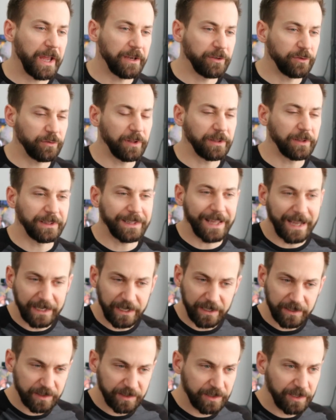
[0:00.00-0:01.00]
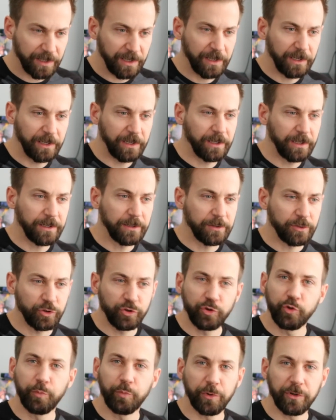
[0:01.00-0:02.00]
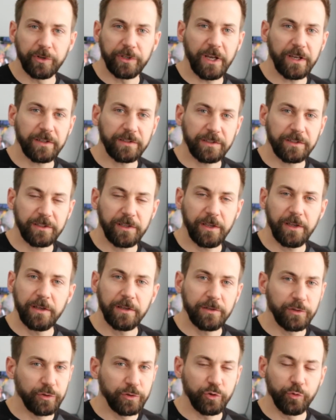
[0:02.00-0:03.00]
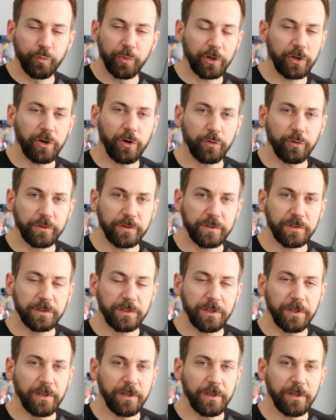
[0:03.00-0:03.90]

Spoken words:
and do the lightest super dust, super coats.